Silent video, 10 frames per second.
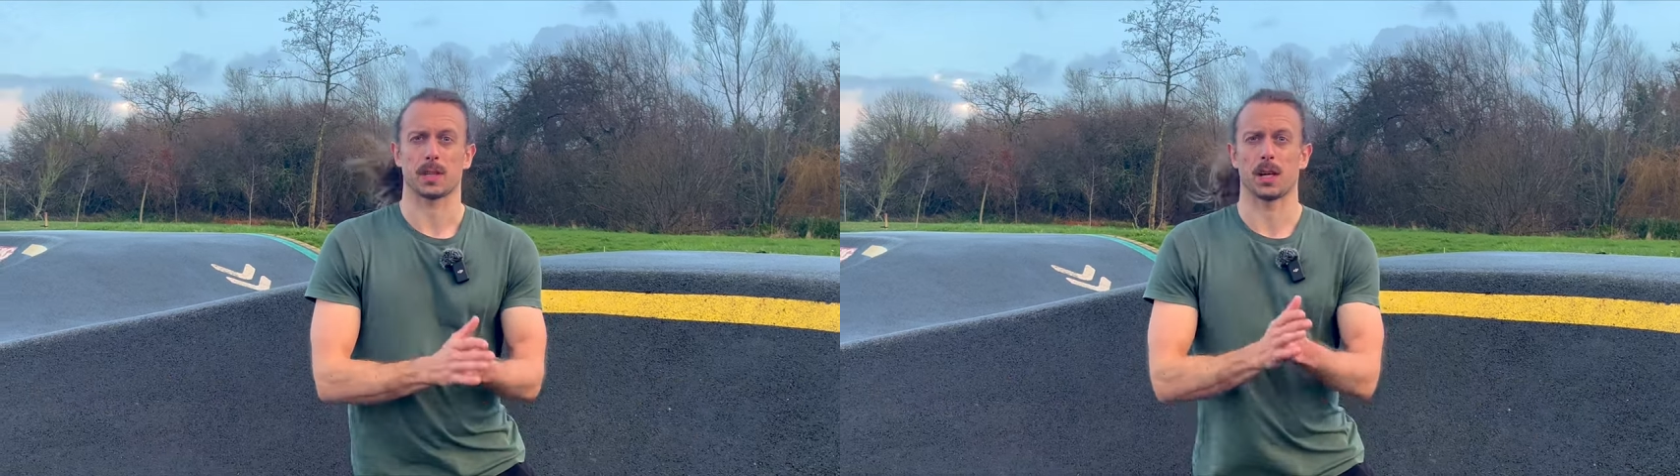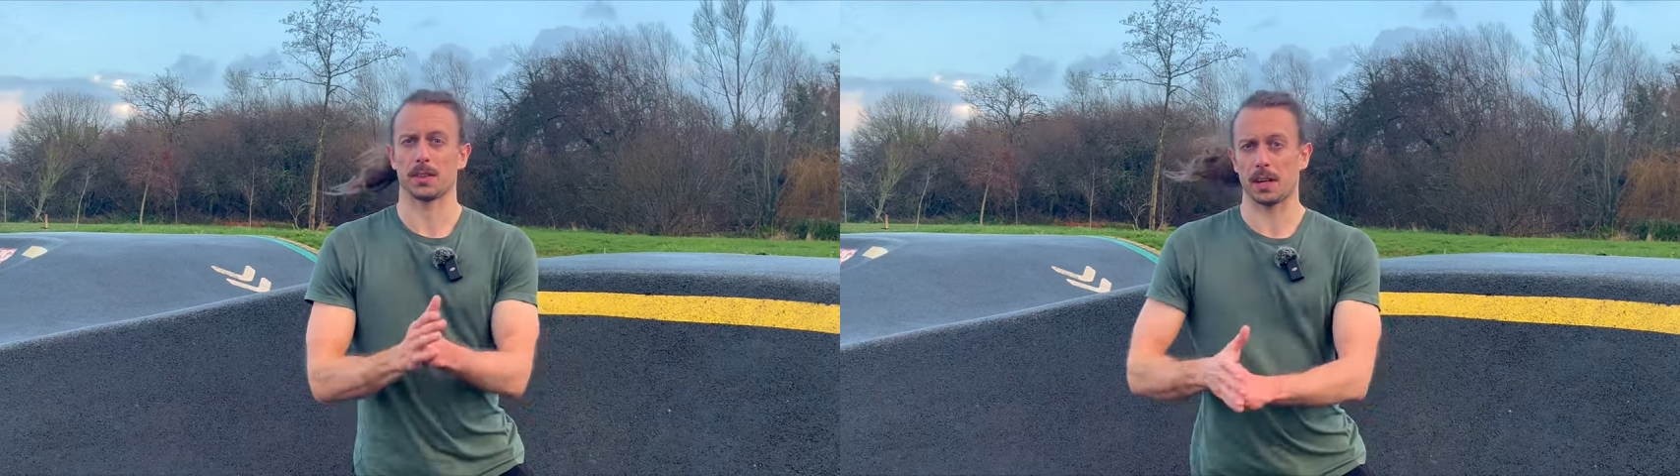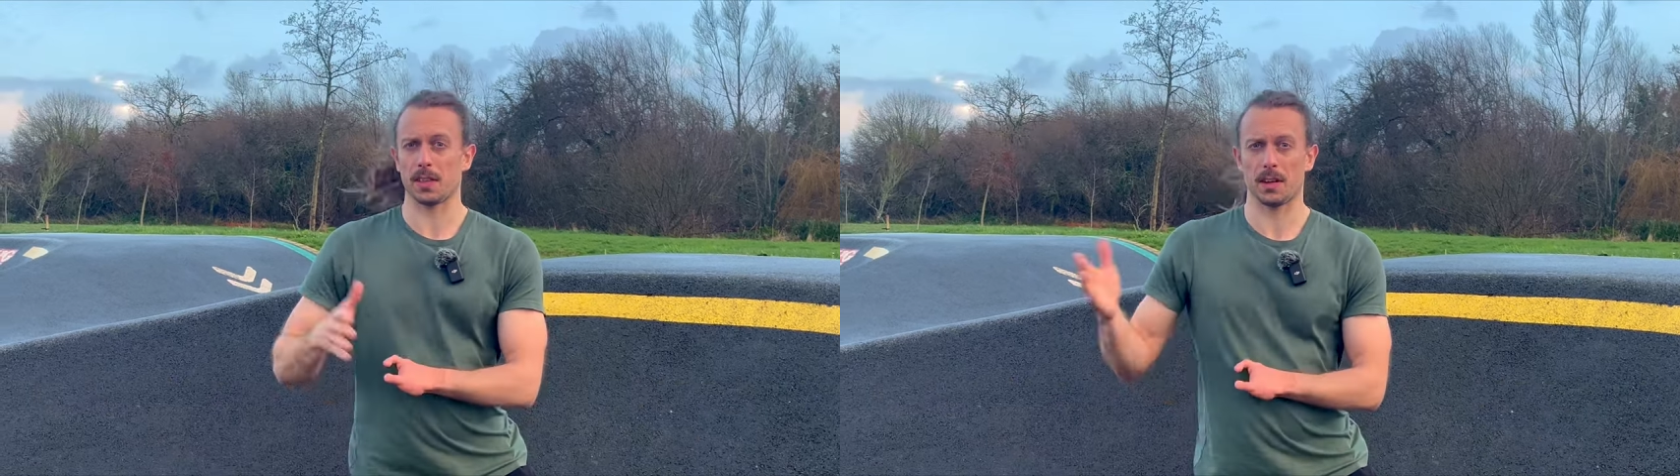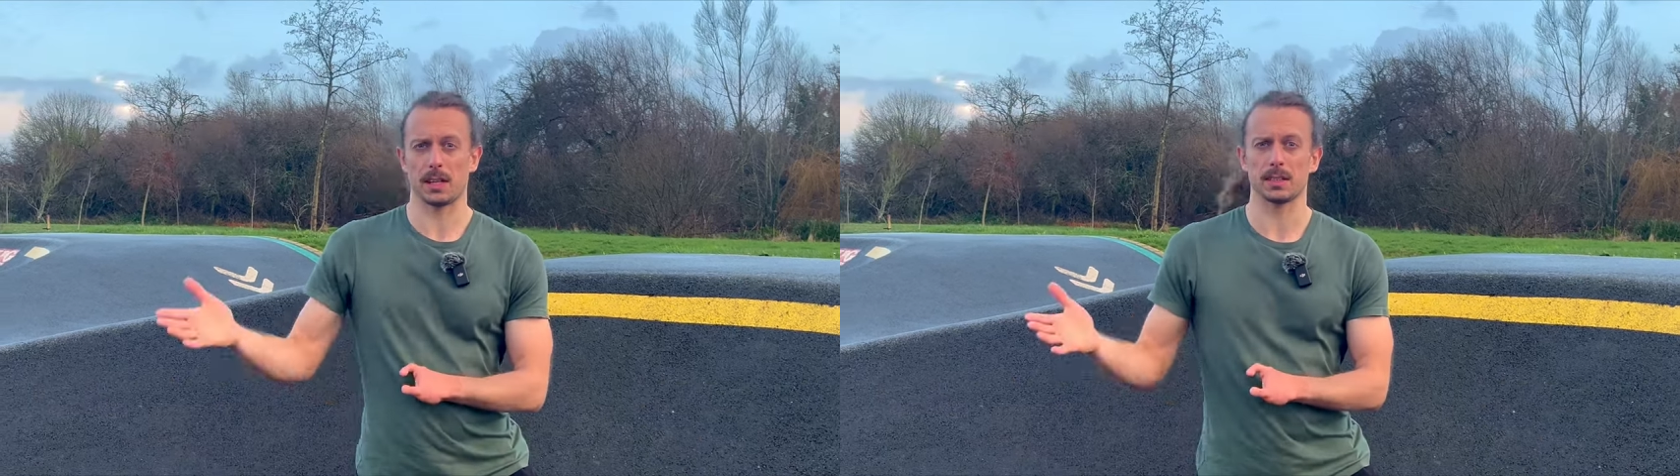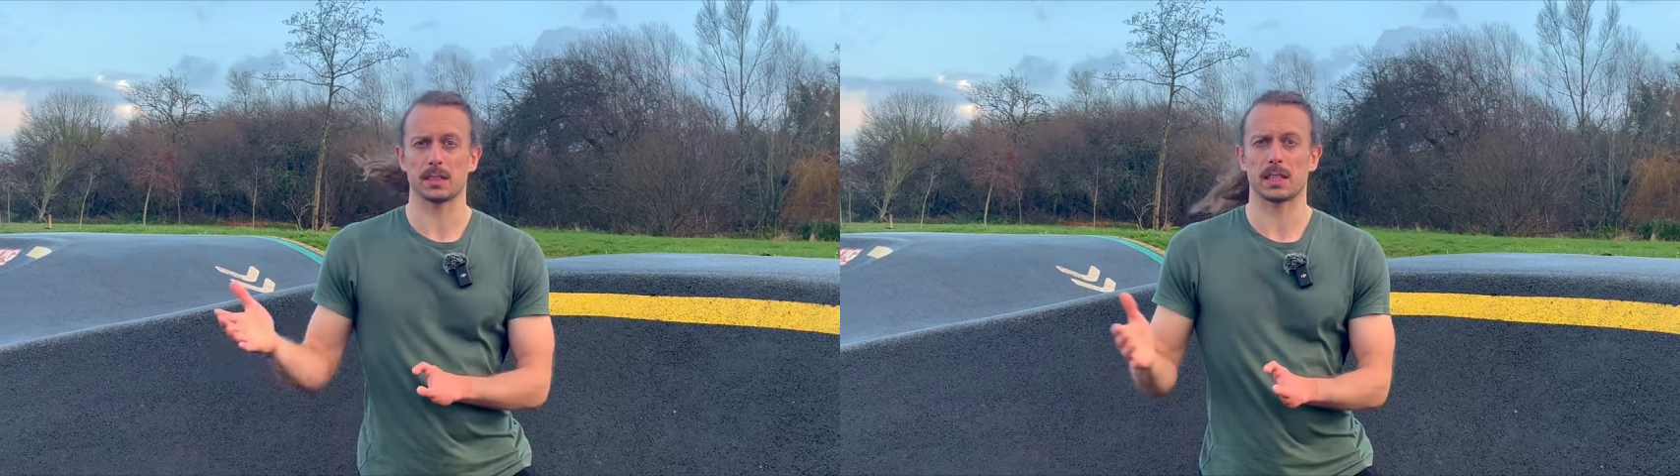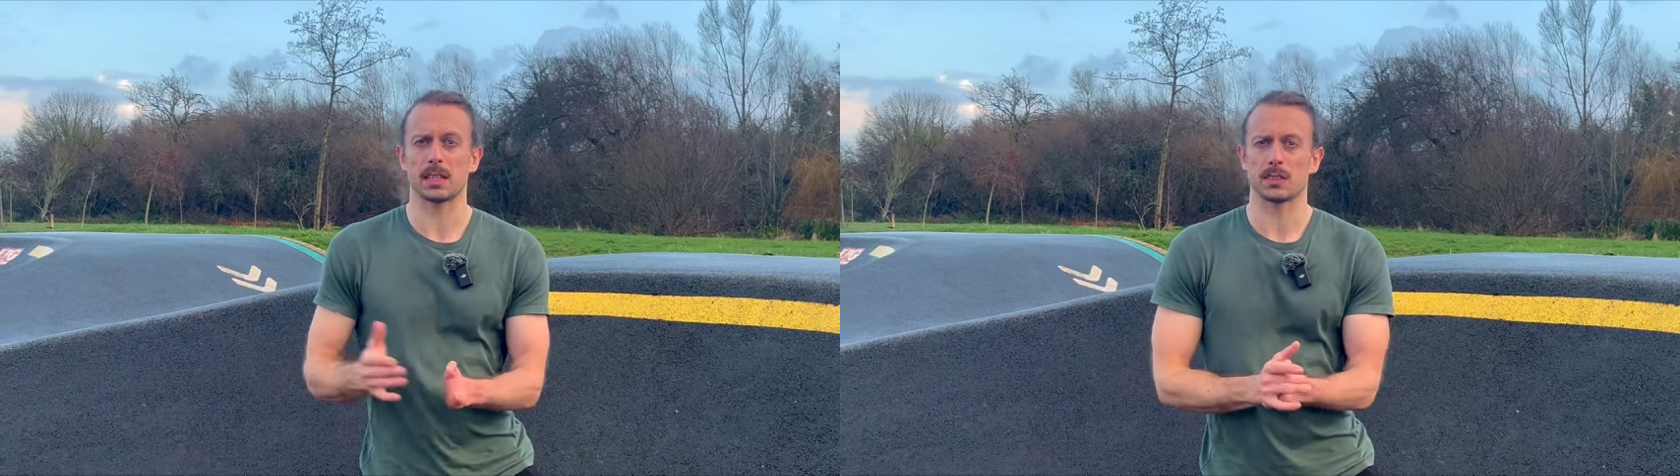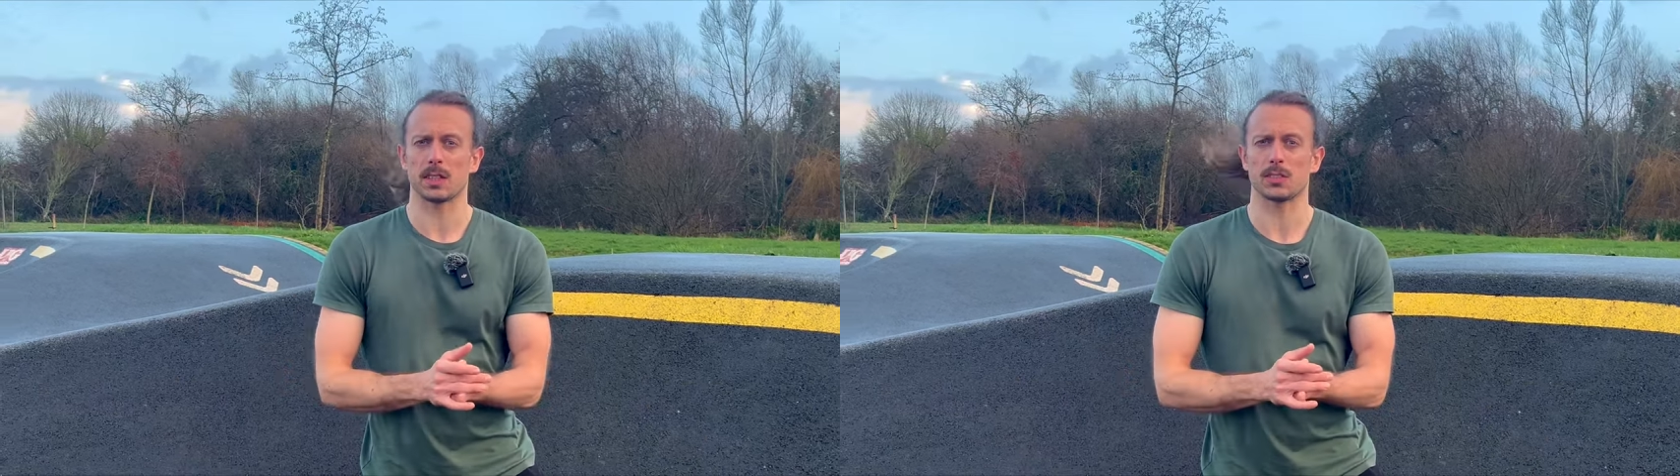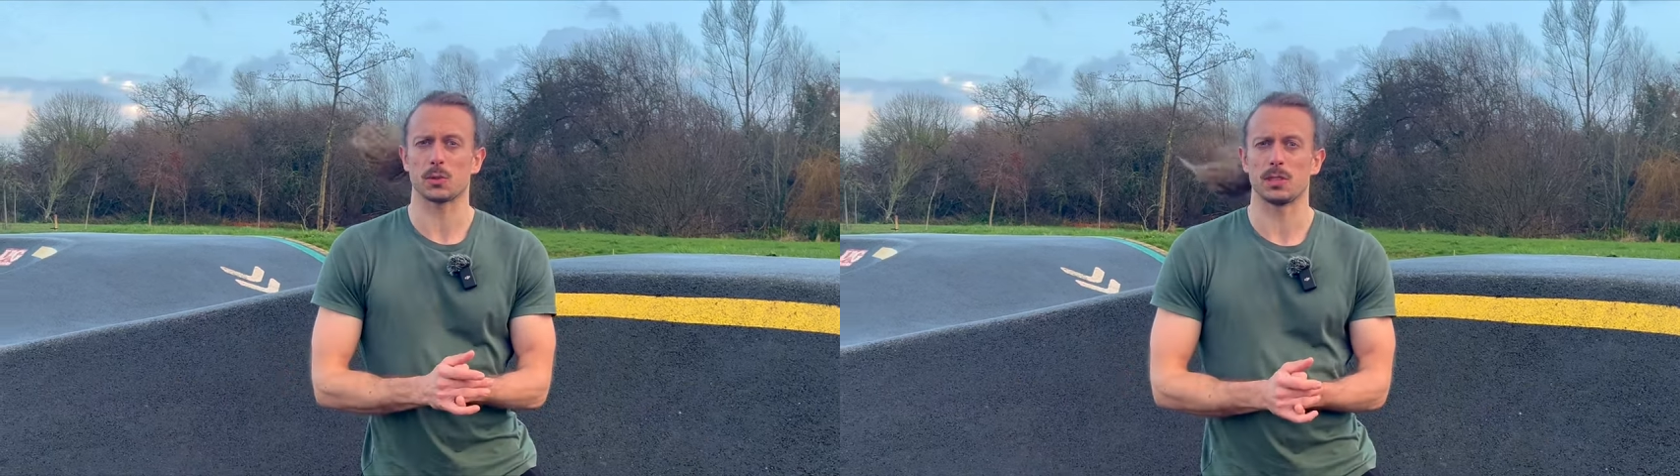On the other hand, the
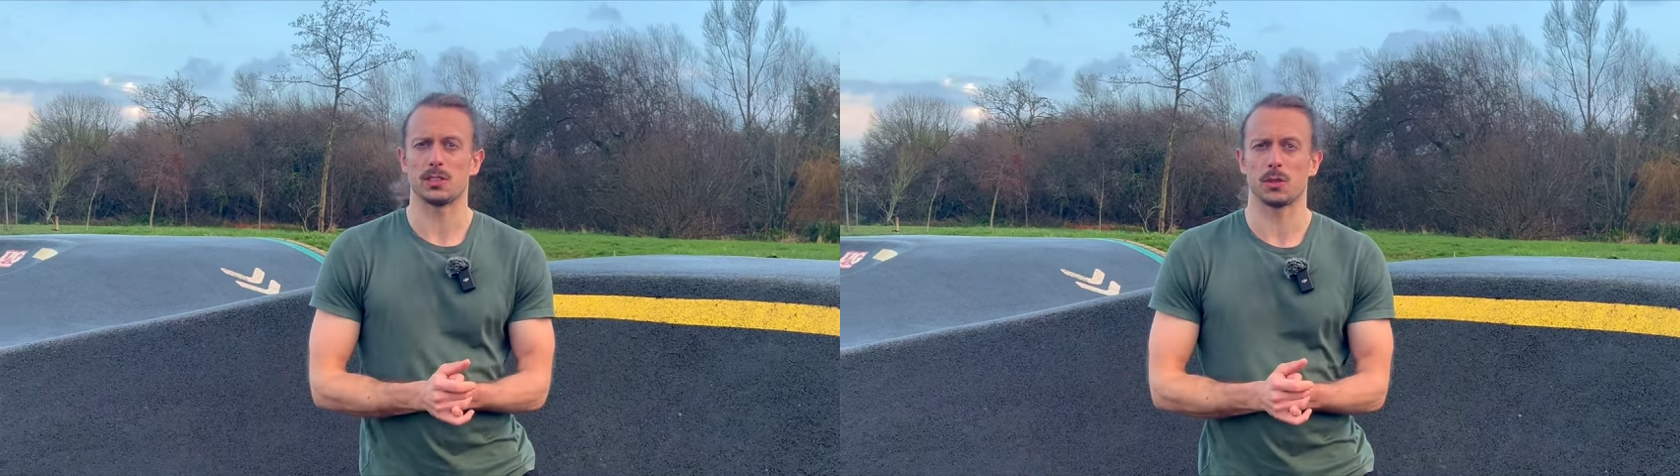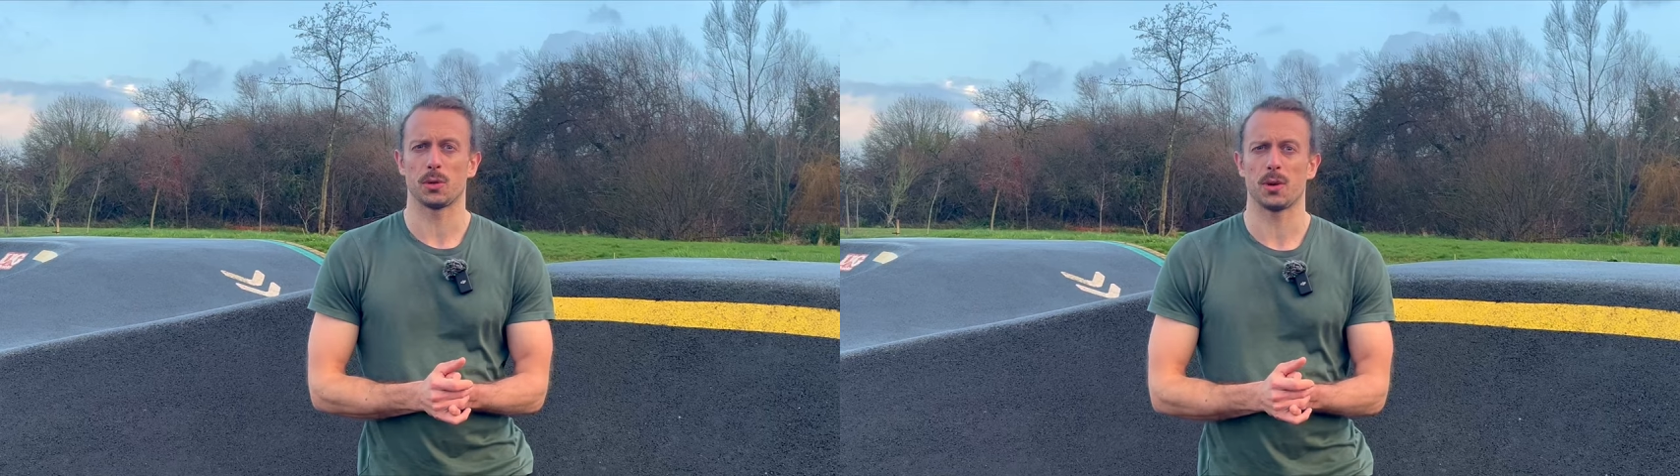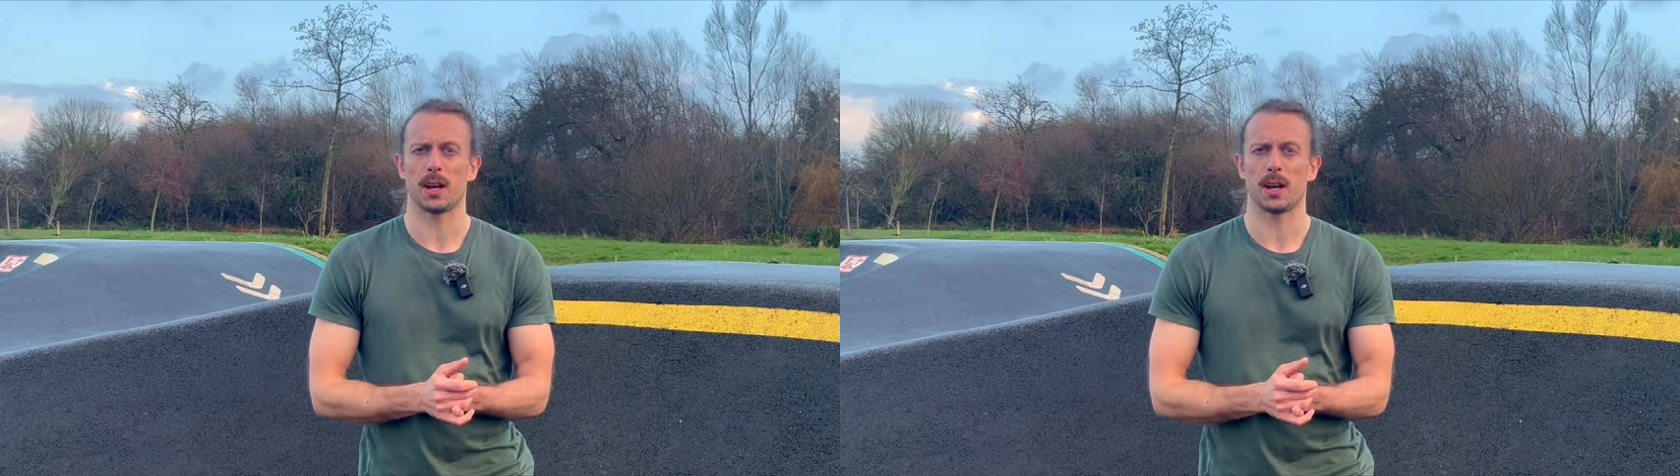Kingsong S twenty-two